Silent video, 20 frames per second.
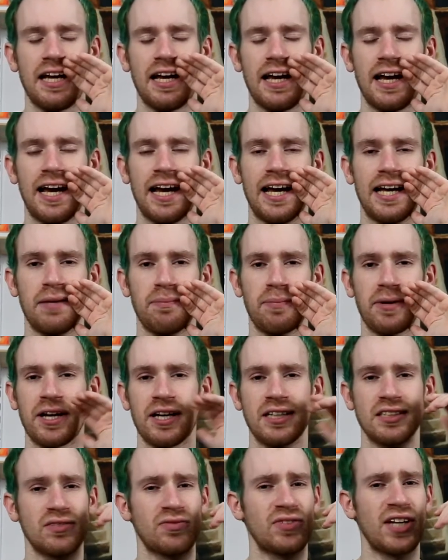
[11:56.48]
And
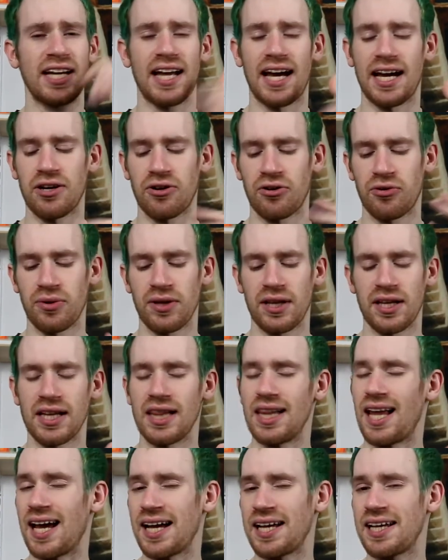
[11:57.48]
because of that, I don't really
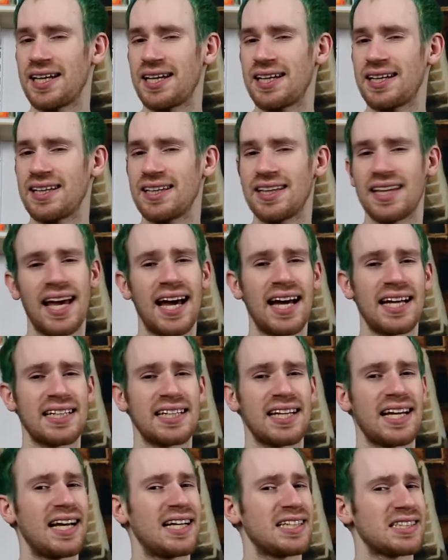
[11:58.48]
like
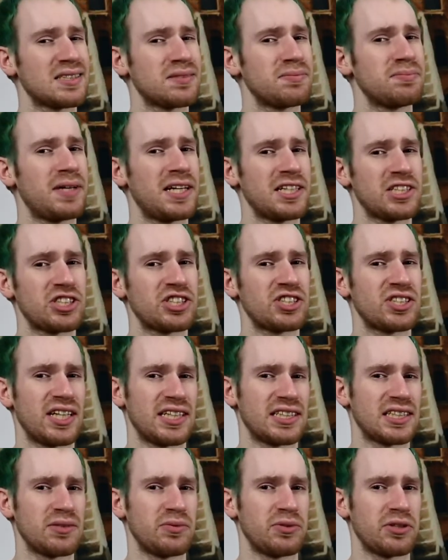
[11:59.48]
that as much
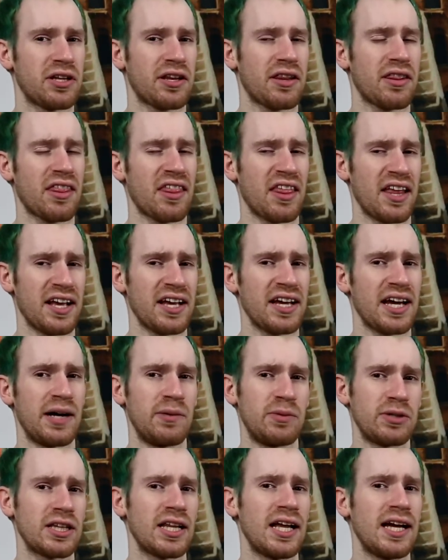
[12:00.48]
as I would think I
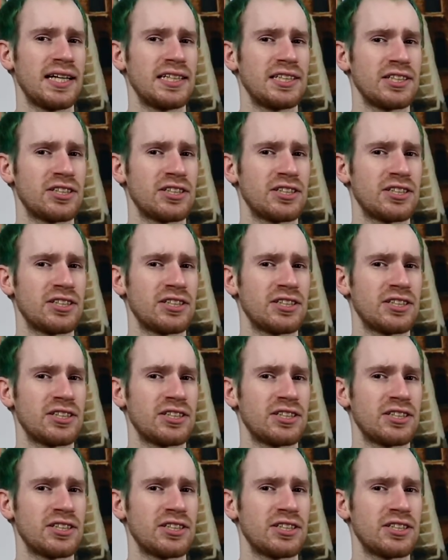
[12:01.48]
would like the